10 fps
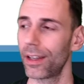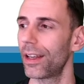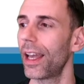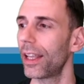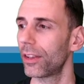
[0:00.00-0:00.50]

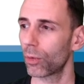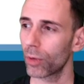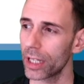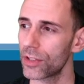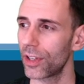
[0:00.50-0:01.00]
And the
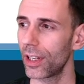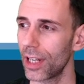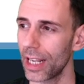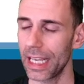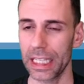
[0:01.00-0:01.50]
reason
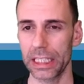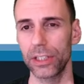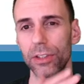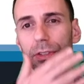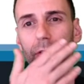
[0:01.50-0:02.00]

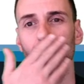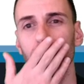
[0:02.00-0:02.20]
is,